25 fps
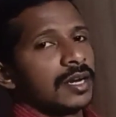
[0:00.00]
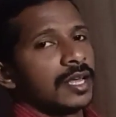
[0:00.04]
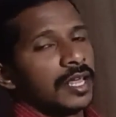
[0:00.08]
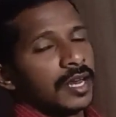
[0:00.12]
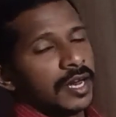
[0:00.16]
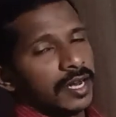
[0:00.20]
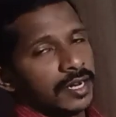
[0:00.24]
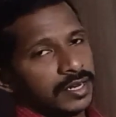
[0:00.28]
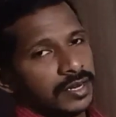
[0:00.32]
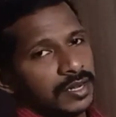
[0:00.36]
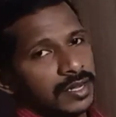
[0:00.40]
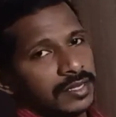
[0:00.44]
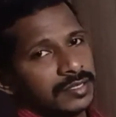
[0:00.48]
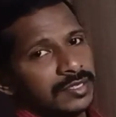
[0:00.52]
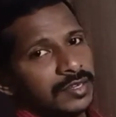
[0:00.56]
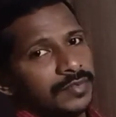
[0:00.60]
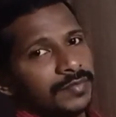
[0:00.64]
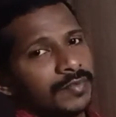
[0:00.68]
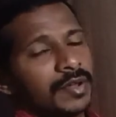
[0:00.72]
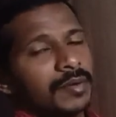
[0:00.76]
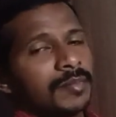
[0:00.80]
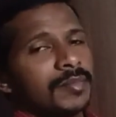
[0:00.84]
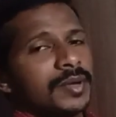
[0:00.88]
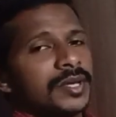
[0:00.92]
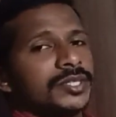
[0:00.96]
Directors
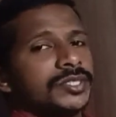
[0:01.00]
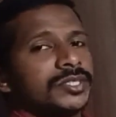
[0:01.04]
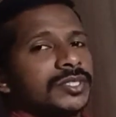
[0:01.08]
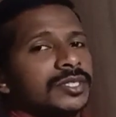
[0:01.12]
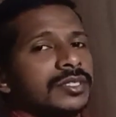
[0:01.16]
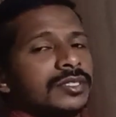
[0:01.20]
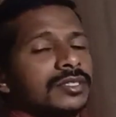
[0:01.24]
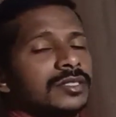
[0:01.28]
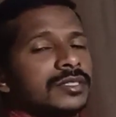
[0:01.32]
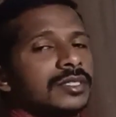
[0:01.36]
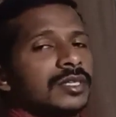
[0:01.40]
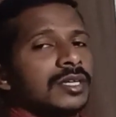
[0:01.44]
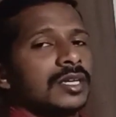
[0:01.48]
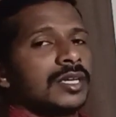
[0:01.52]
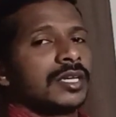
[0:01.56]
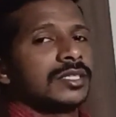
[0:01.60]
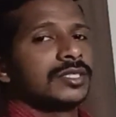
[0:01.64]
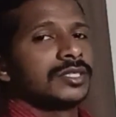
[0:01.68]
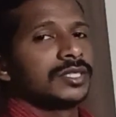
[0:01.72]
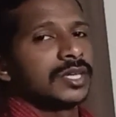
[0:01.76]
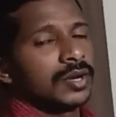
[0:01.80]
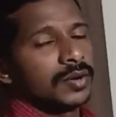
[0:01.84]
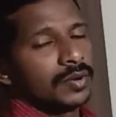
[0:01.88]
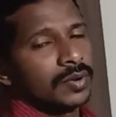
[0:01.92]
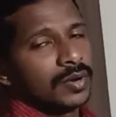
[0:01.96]
information,
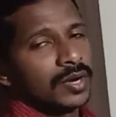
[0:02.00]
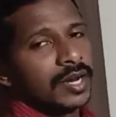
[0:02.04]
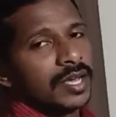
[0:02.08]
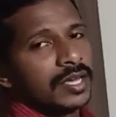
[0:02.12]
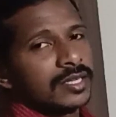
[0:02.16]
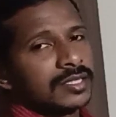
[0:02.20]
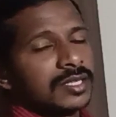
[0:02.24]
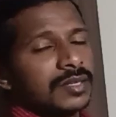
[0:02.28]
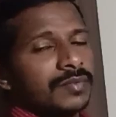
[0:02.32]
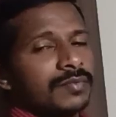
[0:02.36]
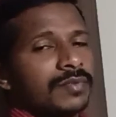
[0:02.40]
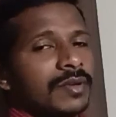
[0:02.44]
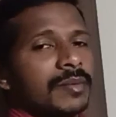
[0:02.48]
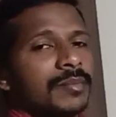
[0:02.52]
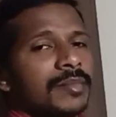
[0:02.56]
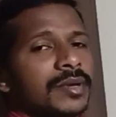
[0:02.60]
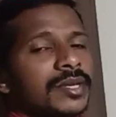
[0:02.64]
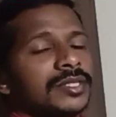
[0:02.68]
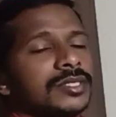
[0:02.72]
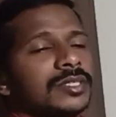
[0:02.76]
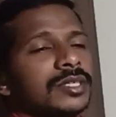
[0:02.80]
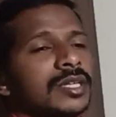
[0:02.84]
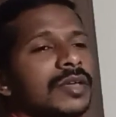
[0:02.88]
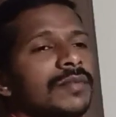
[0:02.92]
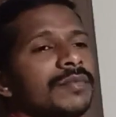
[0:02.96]
shareholders
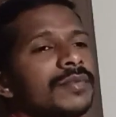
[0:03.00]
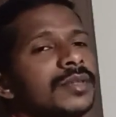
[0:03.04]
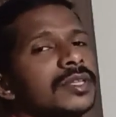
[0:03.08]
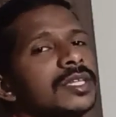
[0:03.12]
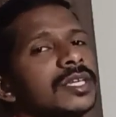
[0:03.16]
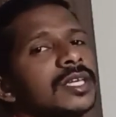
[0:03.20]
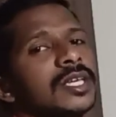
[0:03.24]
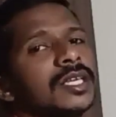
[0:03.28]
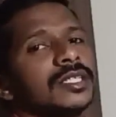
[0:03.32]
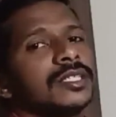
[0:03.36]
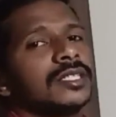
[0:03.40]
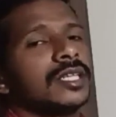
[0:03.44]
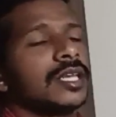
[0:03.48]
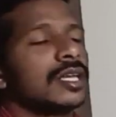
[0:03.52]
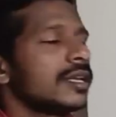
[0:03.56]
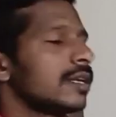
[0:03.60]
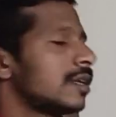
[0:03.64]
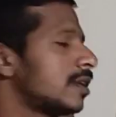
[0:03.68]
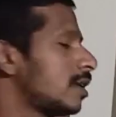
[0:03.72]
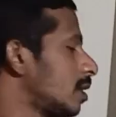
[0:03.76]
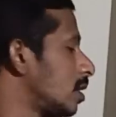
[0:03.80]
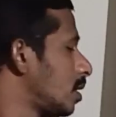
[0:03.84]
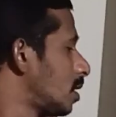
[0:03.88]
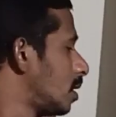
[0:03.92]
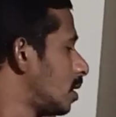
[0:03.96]
information, everything is there.